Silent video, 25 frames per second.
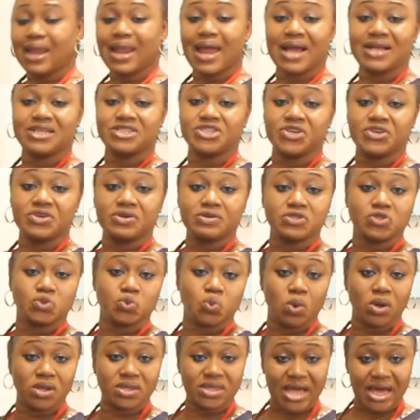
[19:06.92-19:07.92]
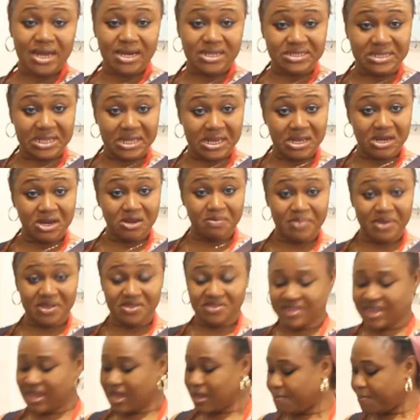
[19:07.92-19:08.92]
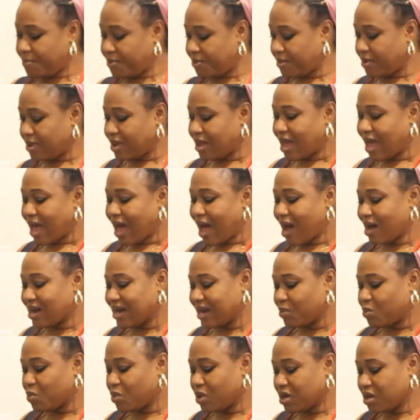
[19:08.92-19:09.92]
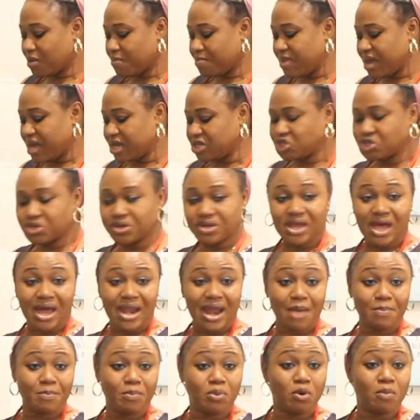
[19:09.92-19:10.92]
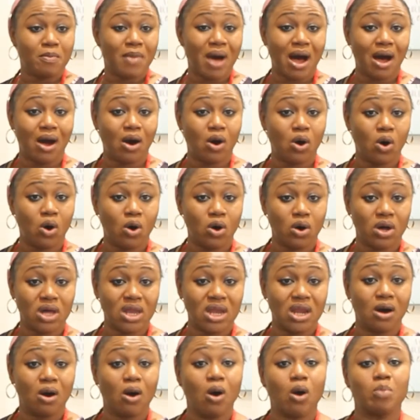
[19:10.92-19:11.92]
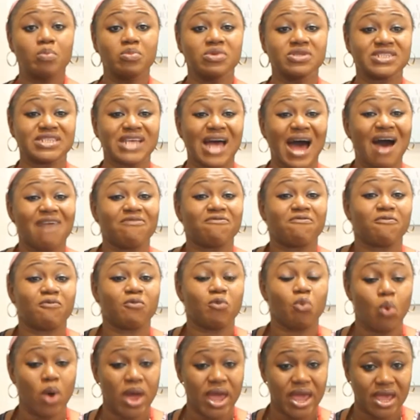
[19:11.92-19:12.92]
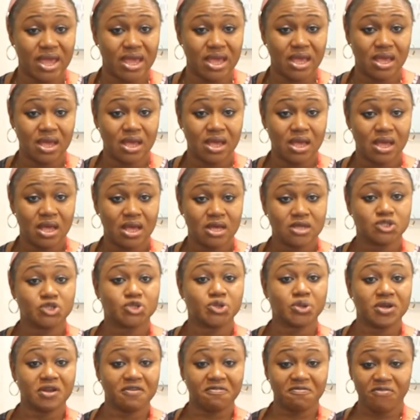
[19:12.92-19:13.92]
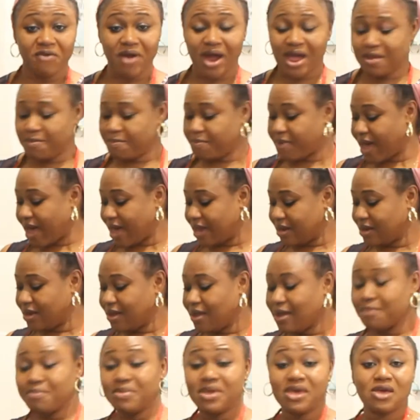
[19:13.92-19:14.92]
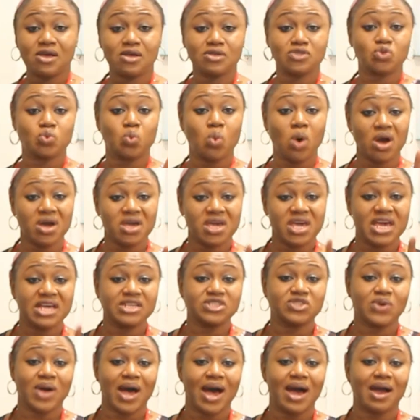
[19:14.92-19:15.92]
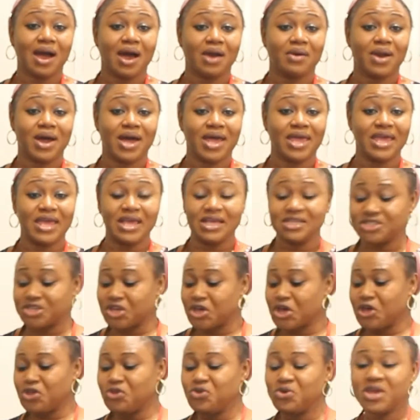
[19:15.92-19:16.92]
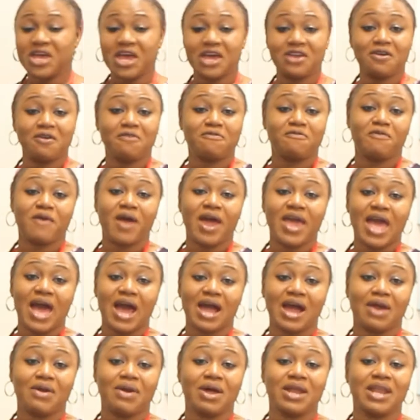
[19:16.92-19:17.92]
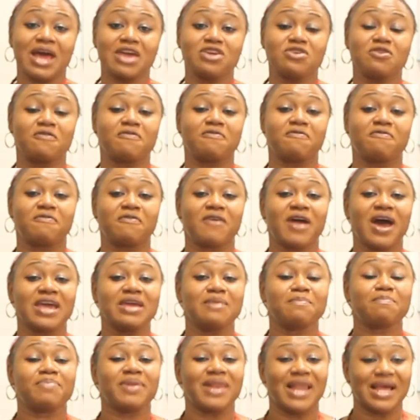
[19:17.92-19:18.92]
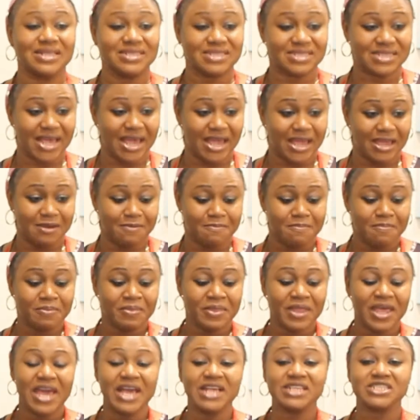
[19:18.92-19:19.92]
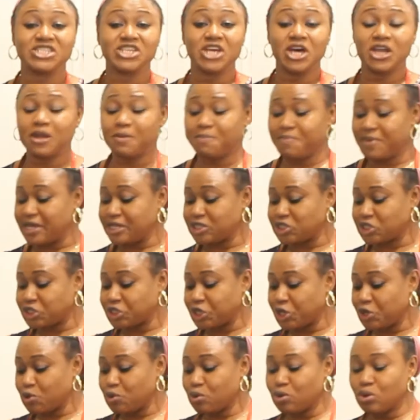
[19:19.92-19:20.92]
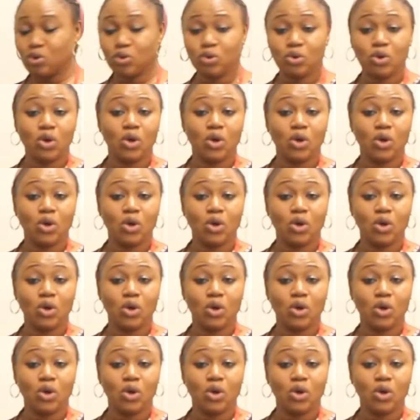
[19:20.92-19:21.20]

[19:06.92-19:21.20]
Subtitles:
like to use one that is a little bit deep, and I want to make sure that I put my oil almost halfway through the frying pan, because one key to akara is you cannot fry akara like you're frying plantain. It's gonna be too